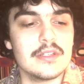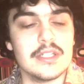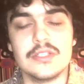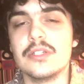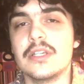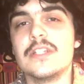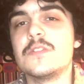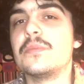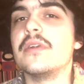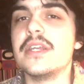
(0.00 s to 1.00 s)
he took
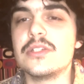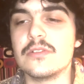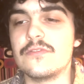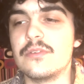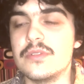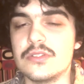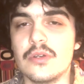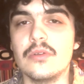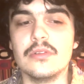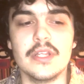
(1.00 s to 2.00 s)
inspiration from his
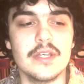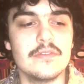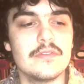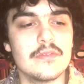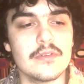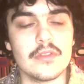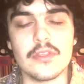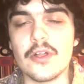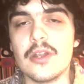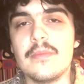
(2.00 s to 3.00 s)
own life,
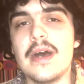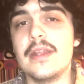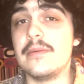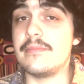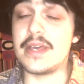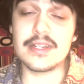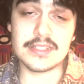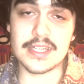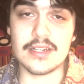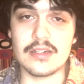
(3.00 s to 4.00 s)
thought about it,
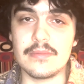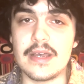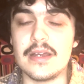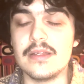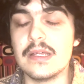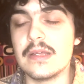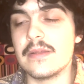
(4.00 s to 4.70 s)
meditated about it,